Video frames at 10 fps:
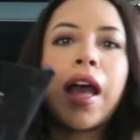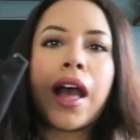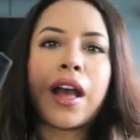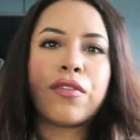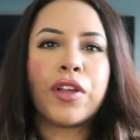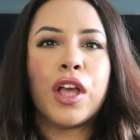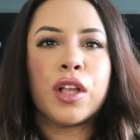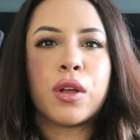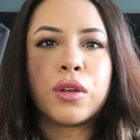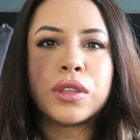I have
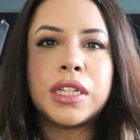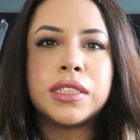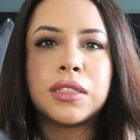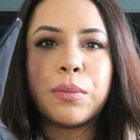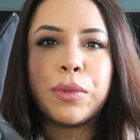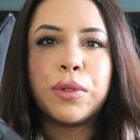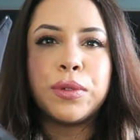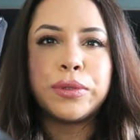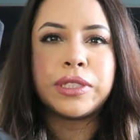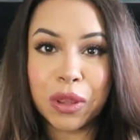got these
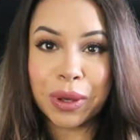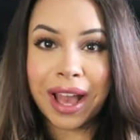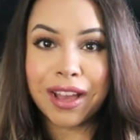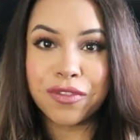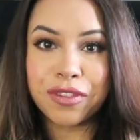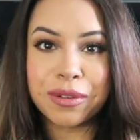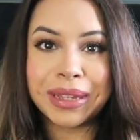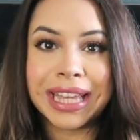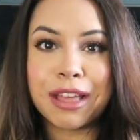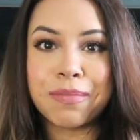boots. By the way, I am
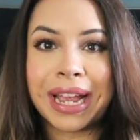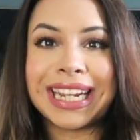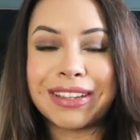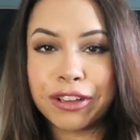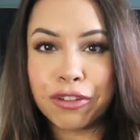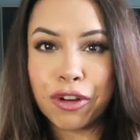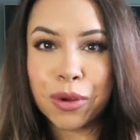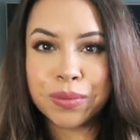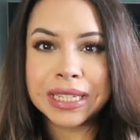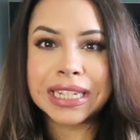filming in my living
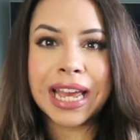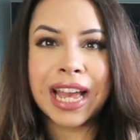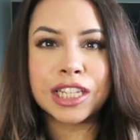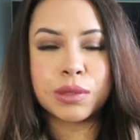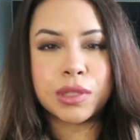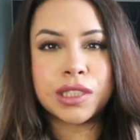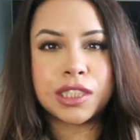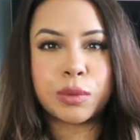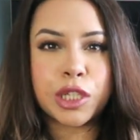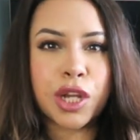room today. I just wanted to
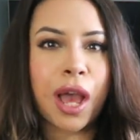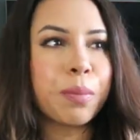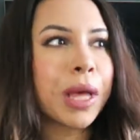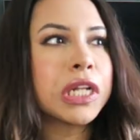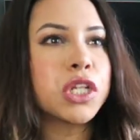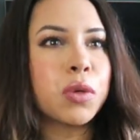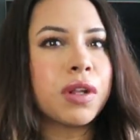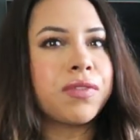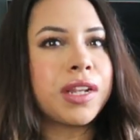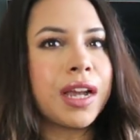switch up, but I don't
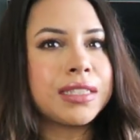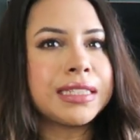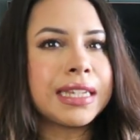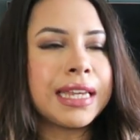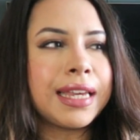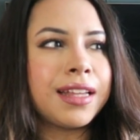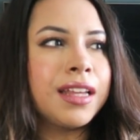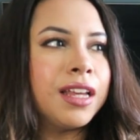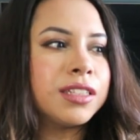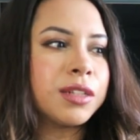love the lighting here,
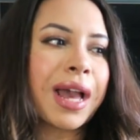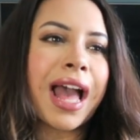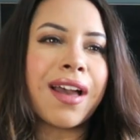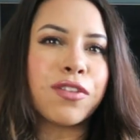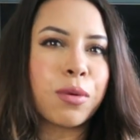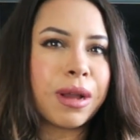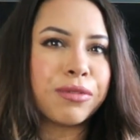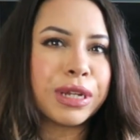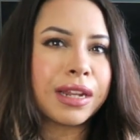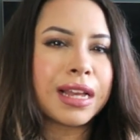so I have got my ring